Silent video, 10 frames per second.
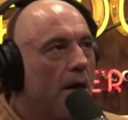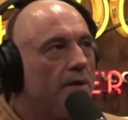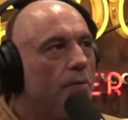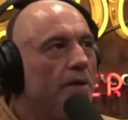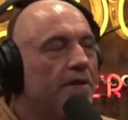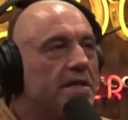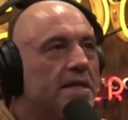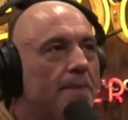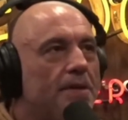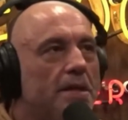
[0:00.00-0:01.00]
And but we've
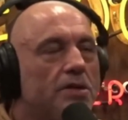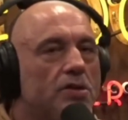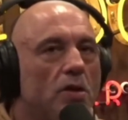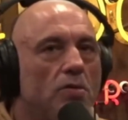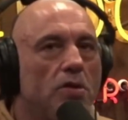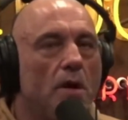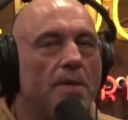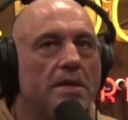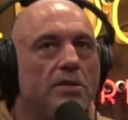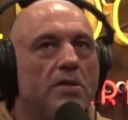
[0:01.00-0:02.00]
accepted it so it, long,
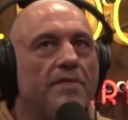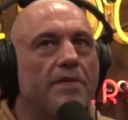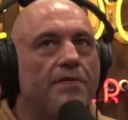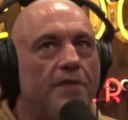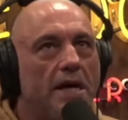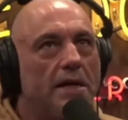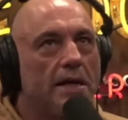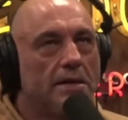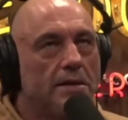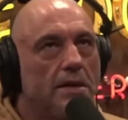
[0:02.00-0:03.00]
but you don't have to fight
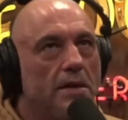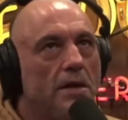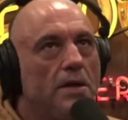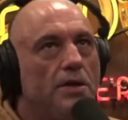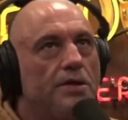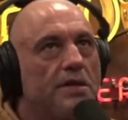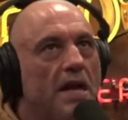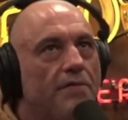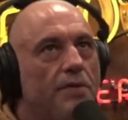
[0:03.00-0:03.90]
against it. You just have